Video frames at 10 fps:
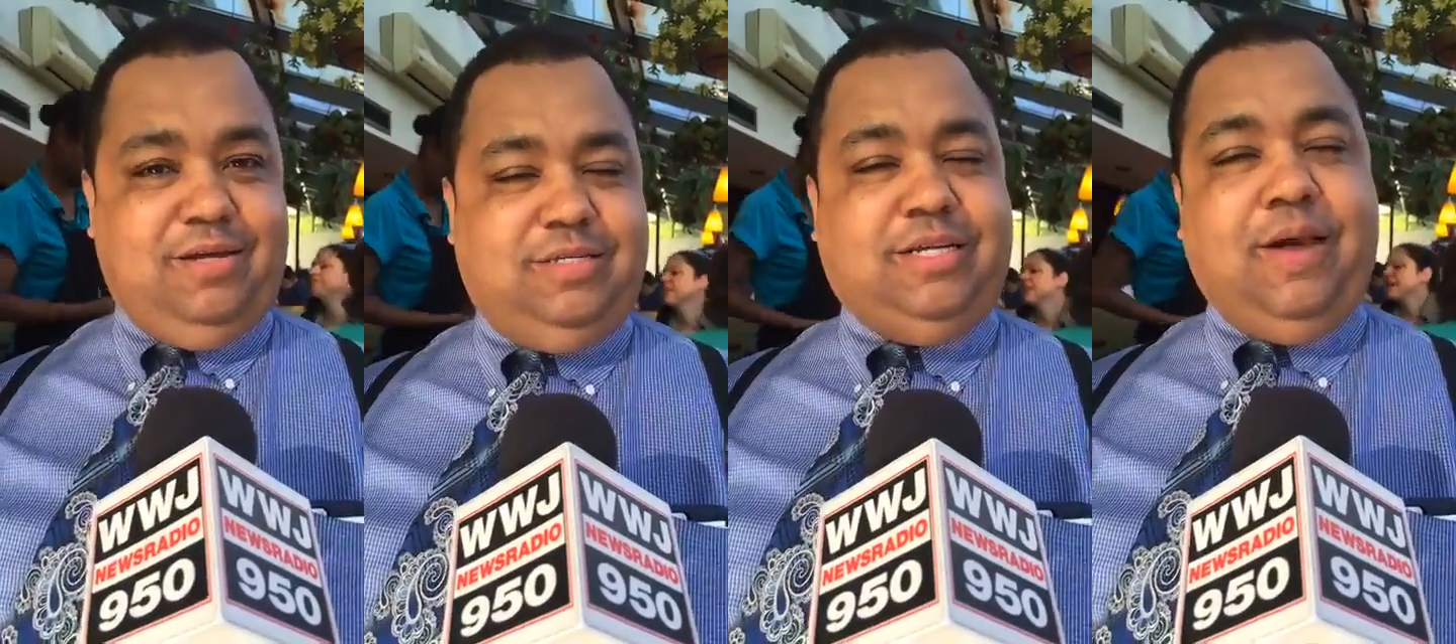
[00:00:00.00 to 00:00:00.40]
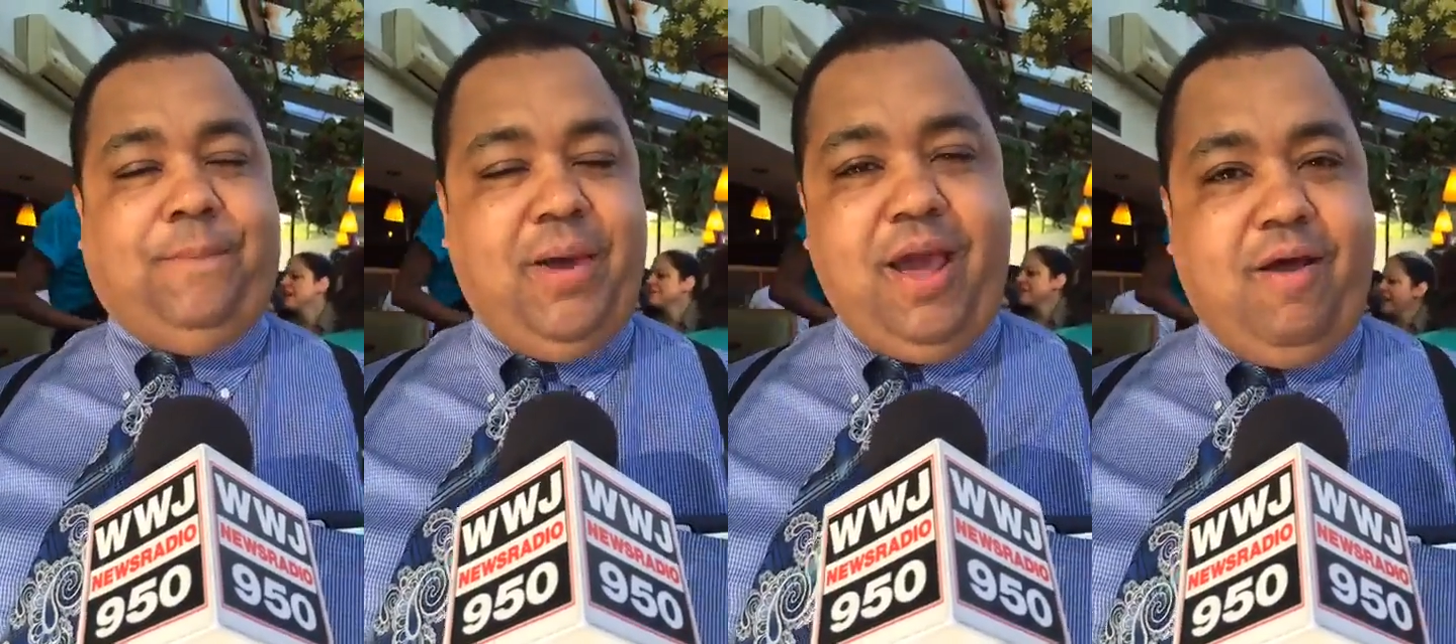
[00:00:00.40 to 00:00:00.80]
To
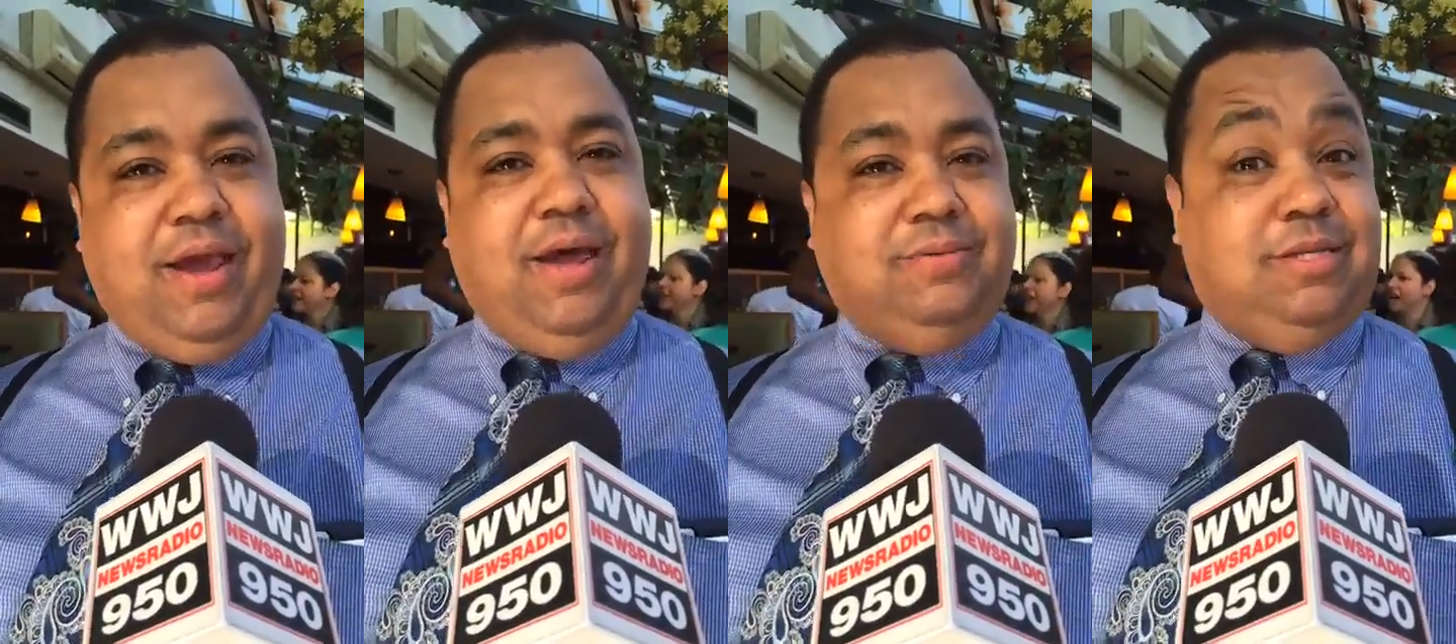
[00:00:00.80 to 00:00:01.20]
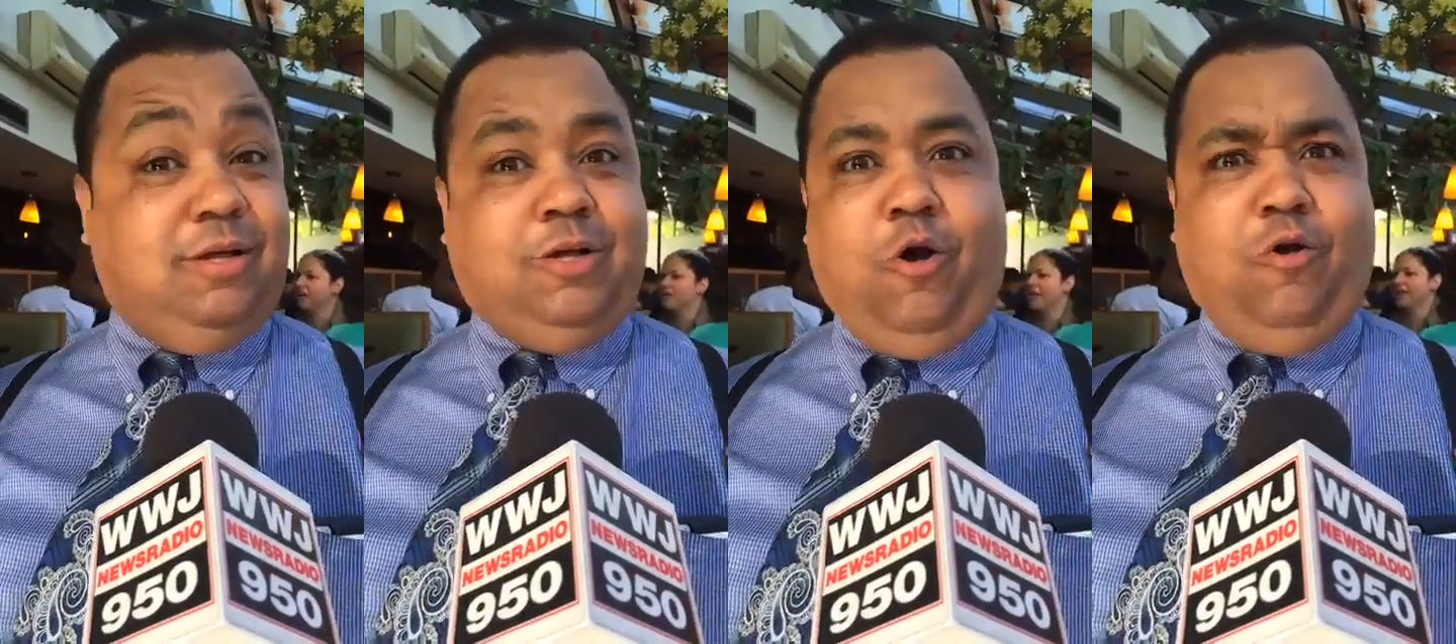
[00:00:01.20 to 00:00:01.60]
compare him to the
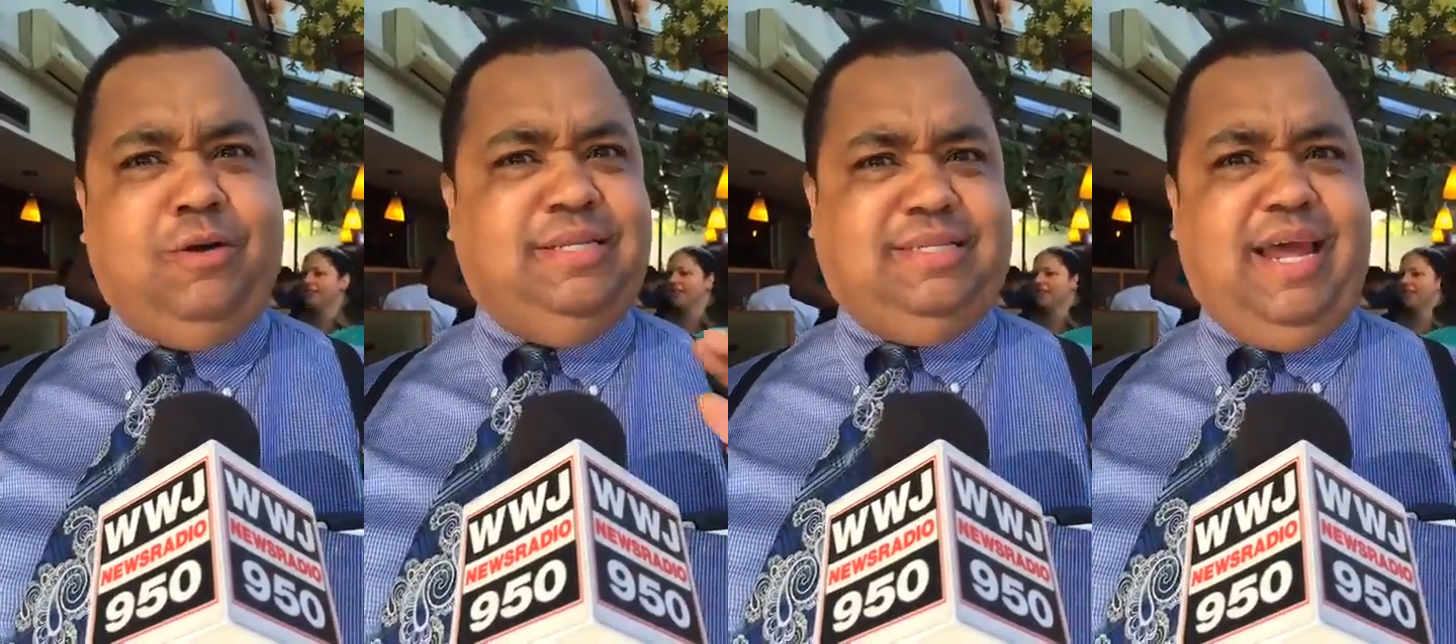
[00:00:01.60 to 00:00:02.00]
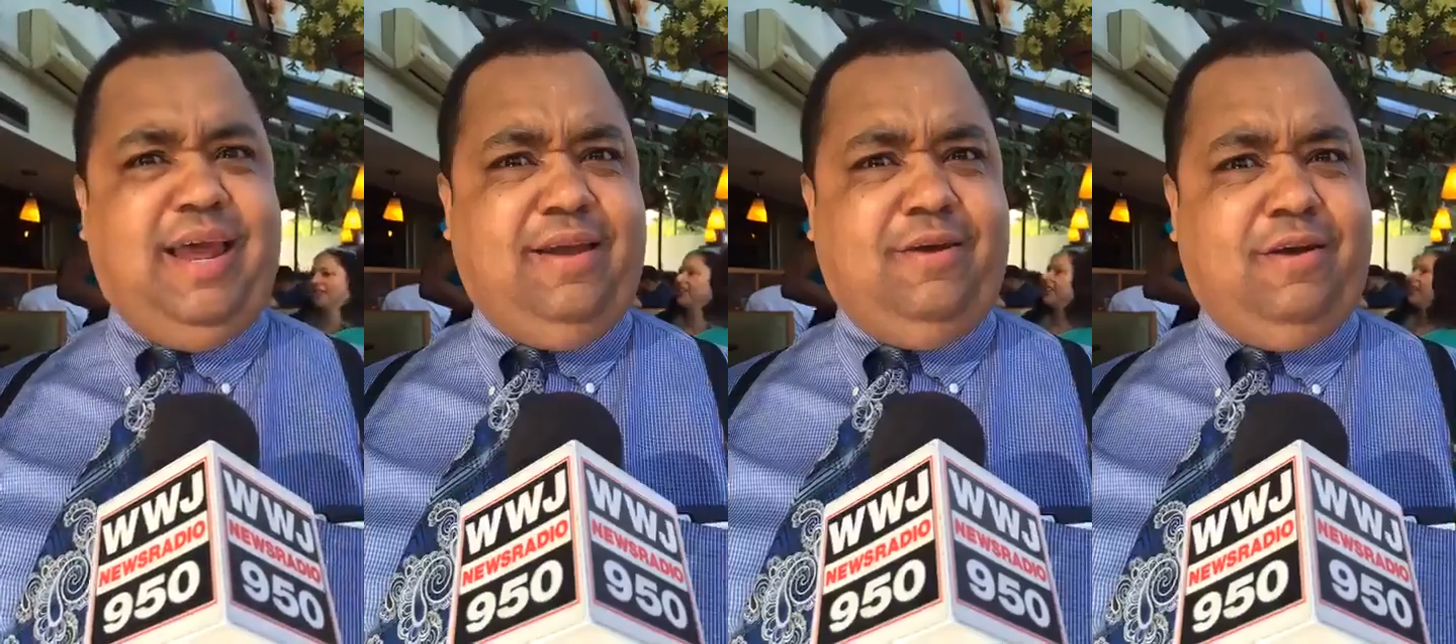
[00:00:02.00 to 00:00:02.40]
golden
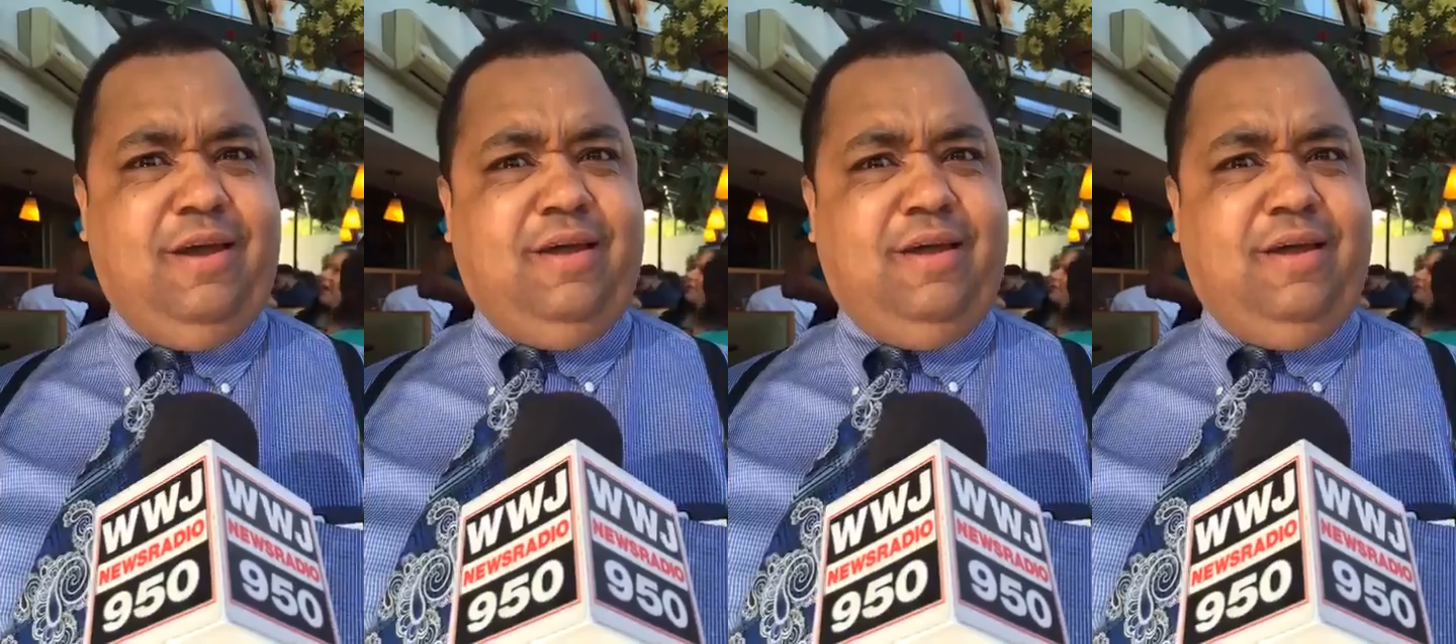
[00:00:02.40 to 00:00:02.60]
standard,